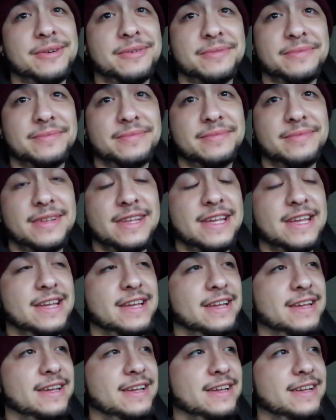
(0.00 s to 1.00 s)

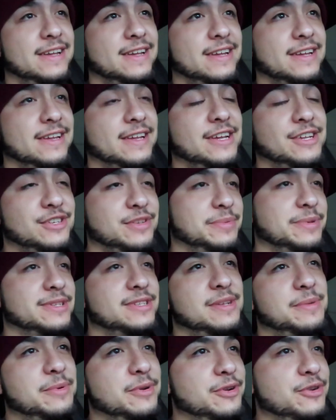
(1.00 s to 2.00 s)
In case you've been
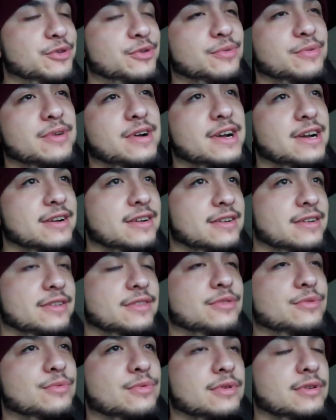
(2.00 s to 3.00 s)
sleeping under a rock,
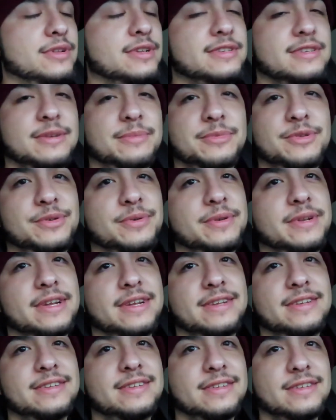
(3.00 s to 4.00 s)
the world has come to an
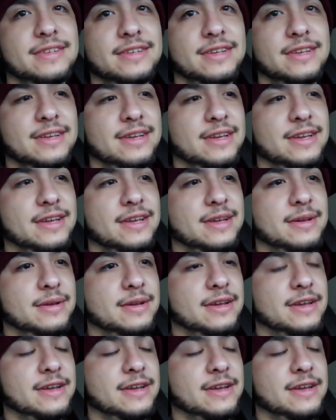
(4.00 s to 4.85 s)
end.